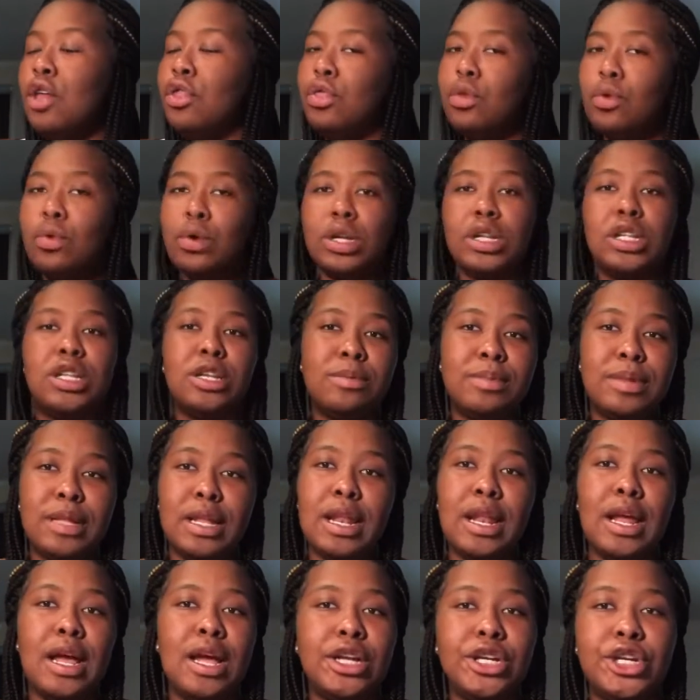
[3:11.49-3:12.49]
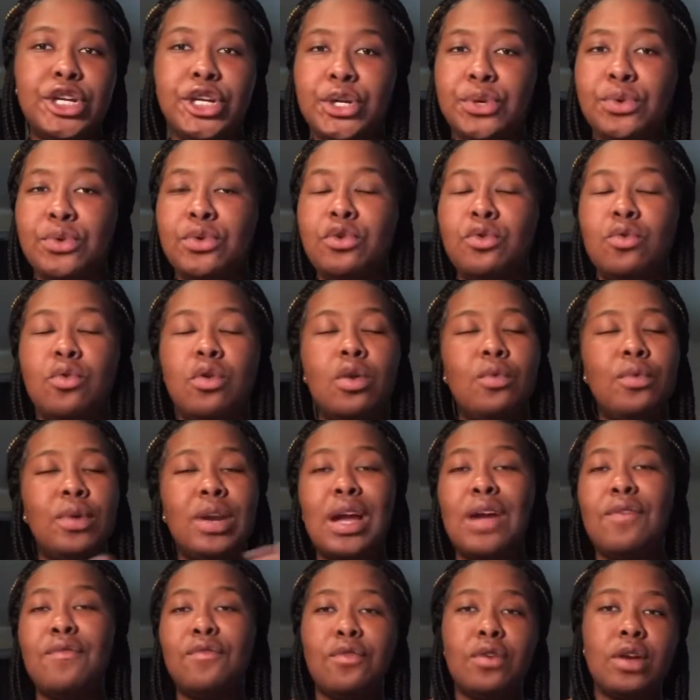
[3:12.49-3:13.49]
throwing something at you or
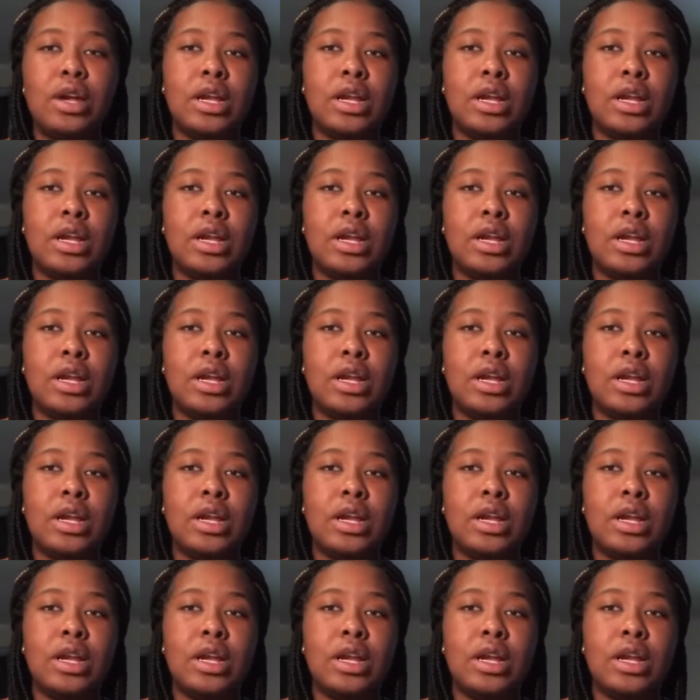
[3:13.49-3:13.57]
whatever